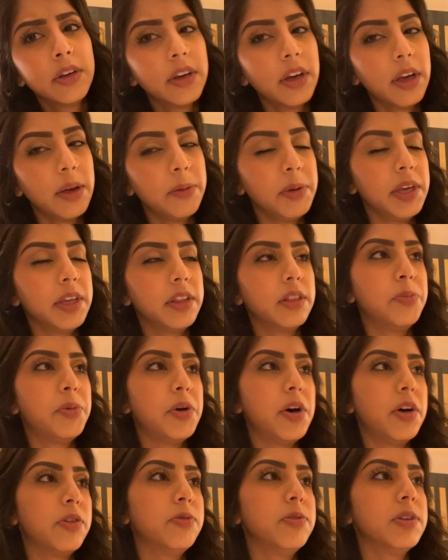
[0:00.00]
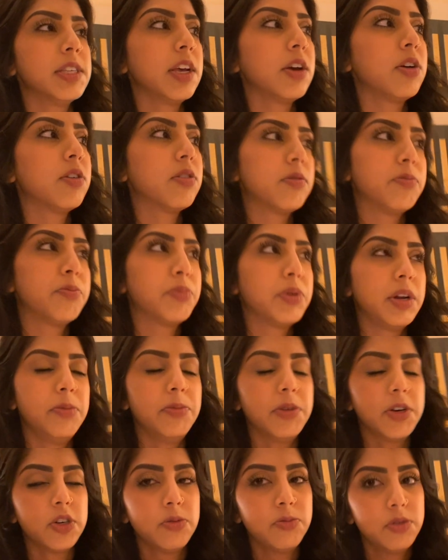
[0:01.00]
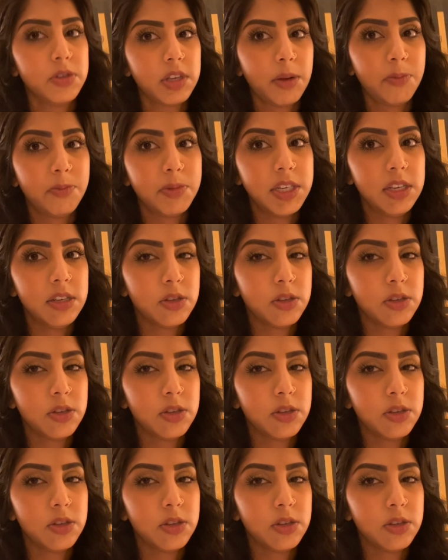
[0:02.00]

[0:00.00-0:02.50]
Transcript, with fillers: I mean the bottle was like pretty much almost empty,